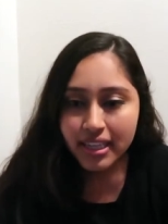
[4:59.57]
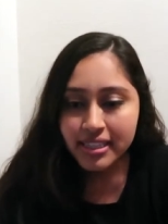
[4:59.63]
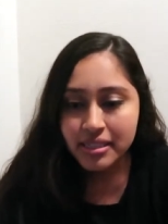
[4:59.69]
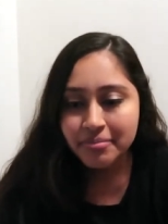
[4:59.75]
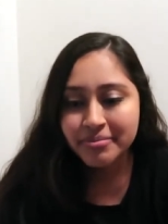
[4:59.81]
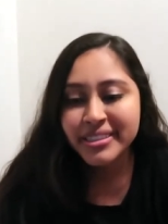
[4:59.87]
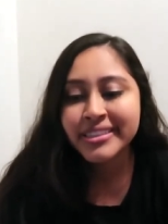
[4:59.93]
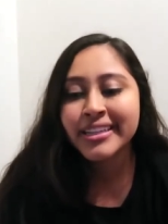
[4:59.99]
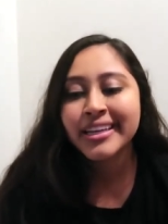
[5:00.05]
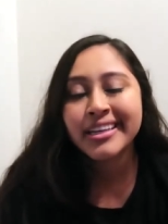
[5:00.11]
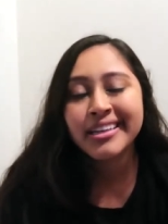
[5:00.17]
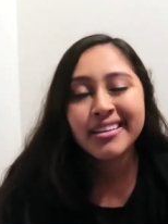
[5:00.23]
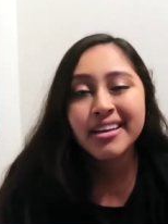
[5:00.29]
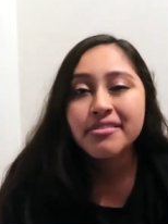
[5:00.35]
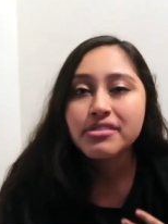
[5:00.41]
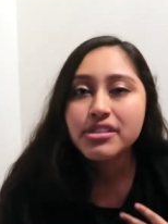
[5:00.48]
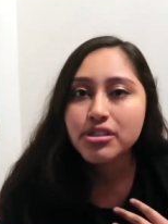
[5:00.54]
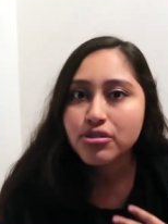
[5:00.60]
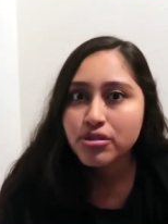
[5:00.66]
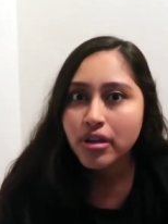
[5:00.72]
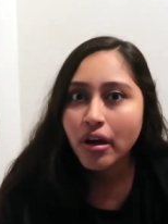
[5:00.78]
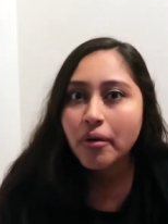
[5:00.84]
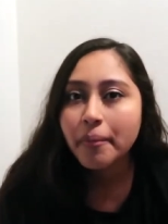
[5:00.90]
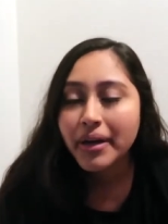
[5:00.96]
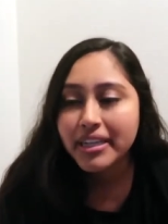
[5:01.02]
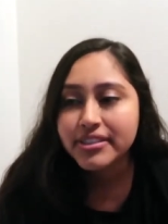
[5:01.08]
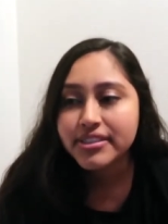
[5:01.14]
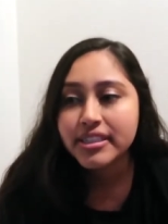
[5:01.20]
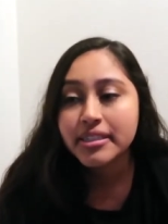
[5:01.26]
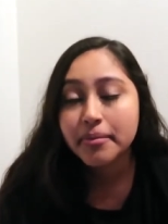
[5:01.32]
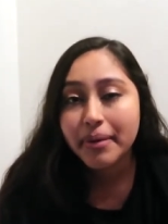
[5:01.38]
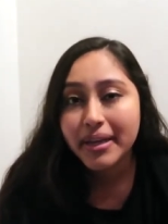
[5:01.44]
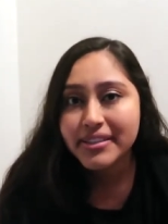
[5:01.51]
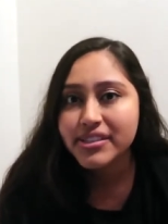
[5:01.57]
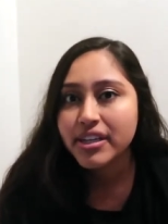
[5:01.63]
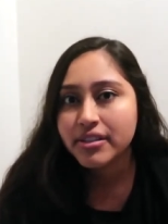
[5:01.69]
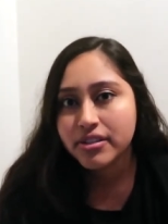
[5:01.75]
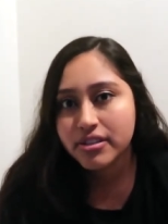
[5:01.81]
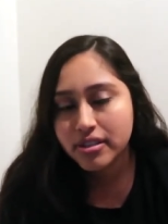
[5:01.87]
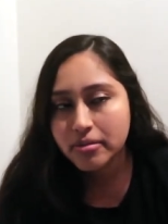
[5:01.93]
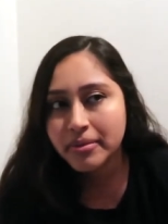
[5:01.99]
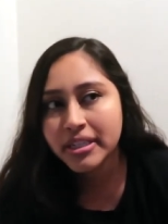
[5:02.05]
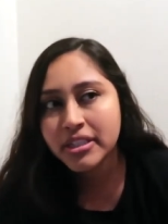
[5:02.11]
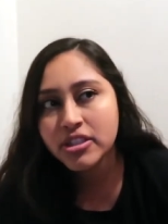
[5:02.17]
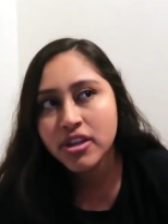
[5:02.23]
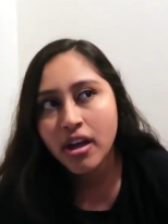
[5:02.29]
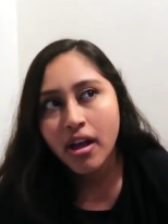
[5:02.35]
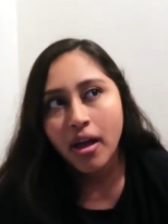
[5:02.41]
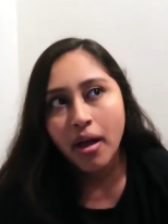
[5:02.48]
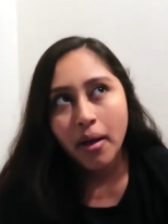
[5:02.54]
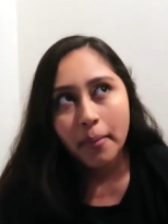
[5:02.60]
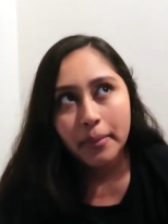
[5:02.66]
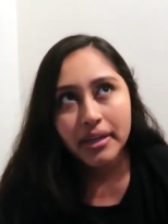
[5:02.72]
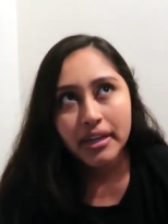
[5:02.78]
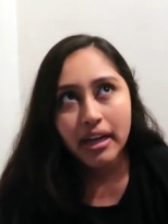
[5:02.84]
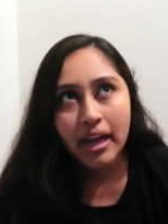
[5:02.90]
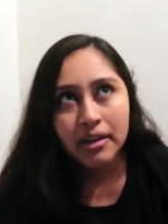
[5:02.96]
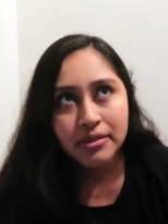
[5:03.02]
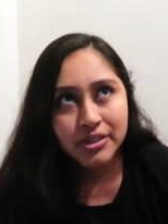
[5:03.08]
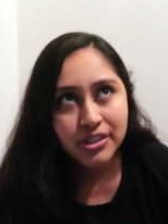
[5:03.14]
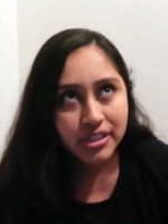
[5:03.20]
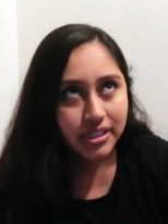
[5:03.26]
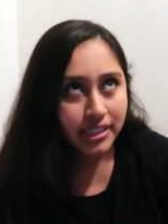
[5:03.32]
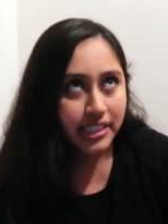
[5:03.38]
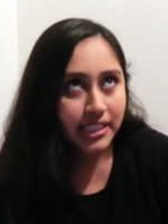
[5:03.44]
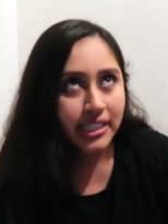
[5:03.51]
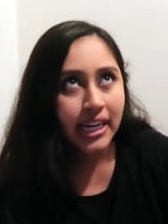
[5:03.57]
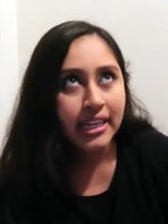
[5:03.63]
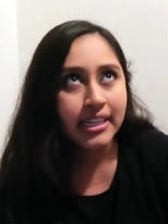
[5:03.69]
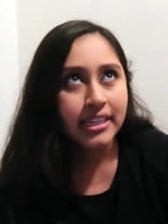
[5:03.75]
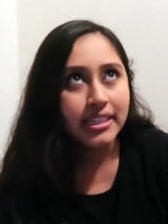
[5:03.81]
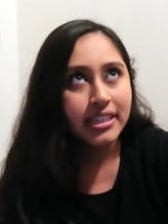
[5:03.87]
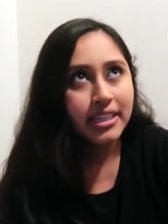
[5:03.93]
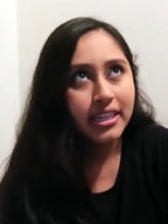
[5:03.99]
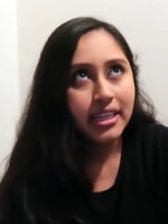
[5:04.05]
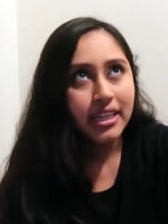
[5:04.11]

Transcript: something that he loves so much and depends on so much. But I was just looking at it